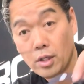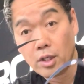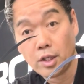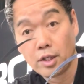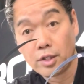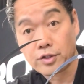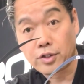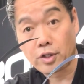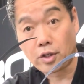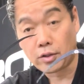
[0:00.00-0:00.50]

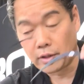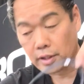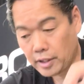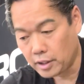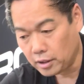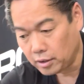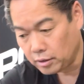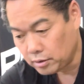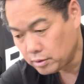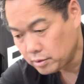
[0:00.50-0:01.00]
So a
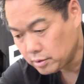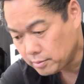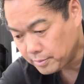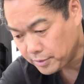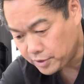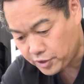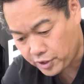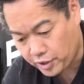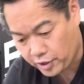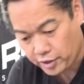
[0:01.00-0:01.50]
little
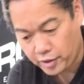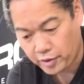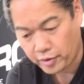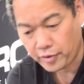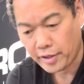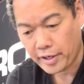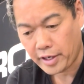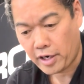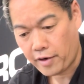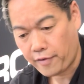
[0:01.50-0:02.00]
material
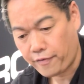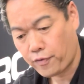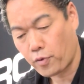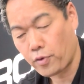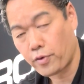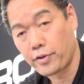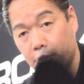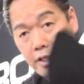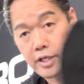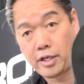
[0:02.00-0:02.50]
there for
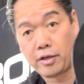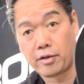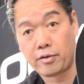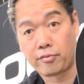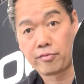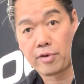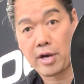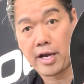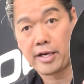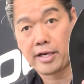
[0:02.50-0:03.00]
the
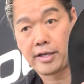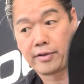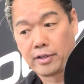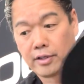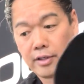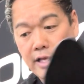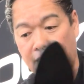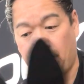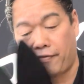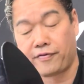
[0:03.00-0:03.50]
right and the
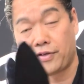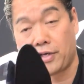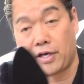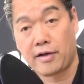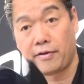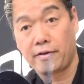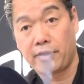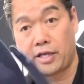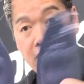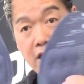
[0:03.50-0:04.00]
left
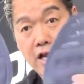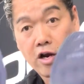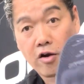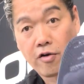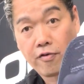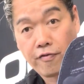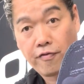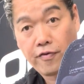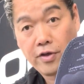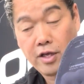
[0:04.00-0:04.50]
on the
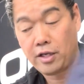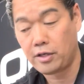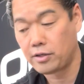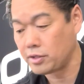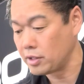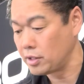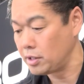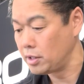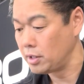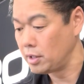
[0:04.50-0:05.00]
AIRfeet,
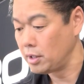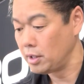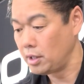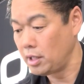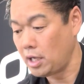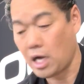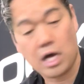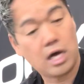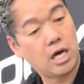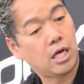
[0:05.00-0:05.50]

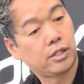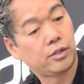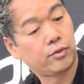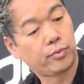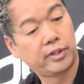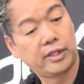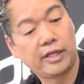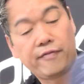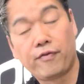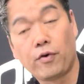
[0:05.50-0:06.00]
the
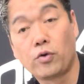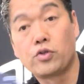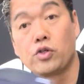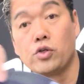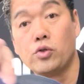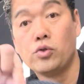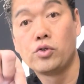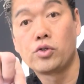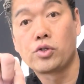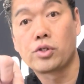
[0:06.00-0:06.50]
Relief
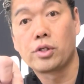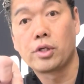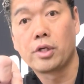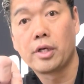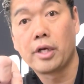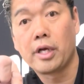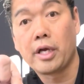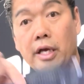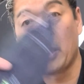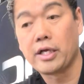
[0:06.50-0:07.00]
O2s.
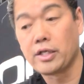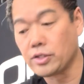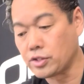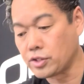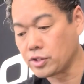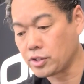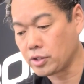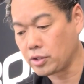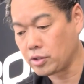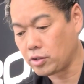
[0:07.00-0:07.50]
And
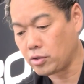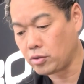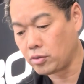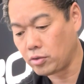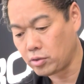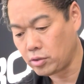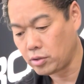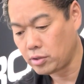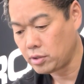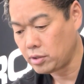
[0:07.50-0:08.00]
so
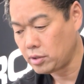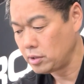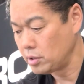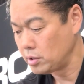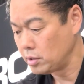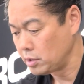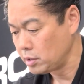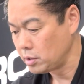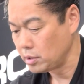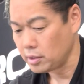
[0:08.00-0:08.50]

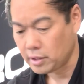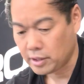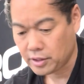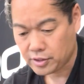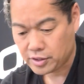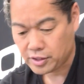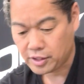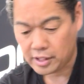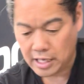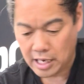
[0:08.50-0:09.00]
let's
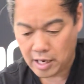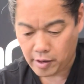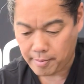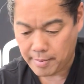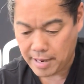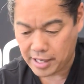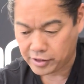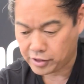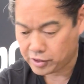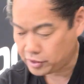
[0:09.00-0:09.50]
see how it
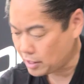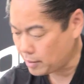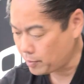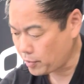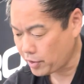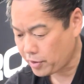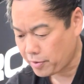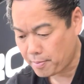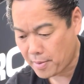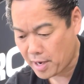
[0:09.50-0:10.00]
matches up
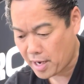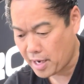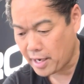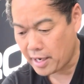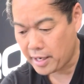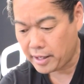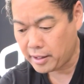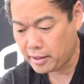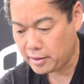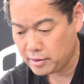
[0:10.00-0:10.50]
with
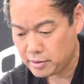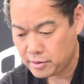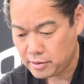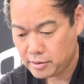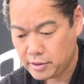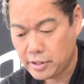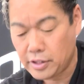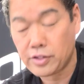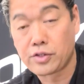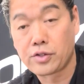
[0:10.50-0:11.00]
my
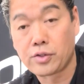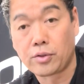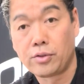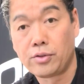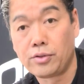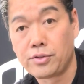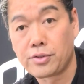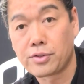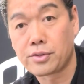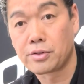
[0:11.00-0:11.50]

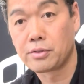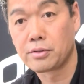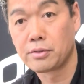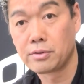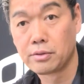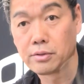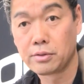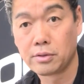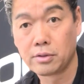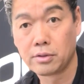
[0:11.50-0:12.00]
insoles.
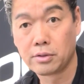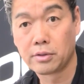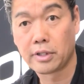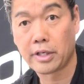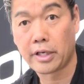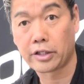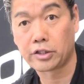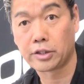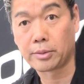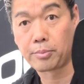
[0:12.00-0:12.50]

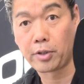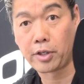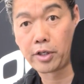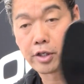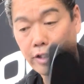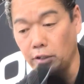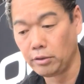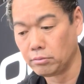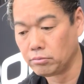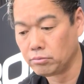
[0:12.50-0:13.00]
Actually pretty
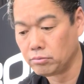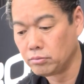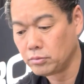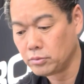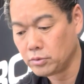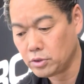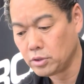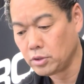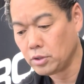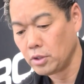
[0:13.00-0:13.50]
good.
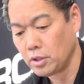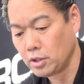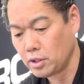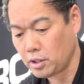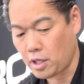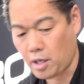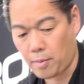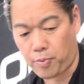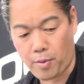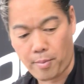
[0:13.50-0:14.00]

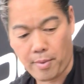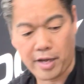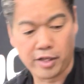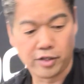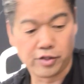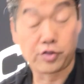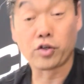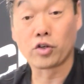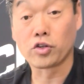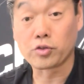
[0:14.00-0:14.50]
I'll put my
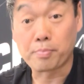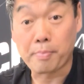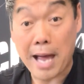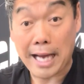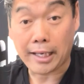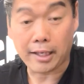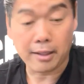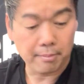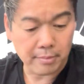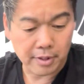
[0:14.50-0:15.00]
insoles
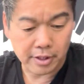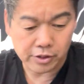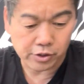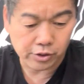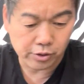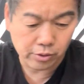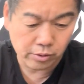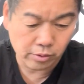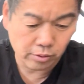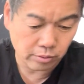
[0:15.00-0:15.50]
back in my
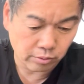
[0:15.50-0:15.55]
shoe.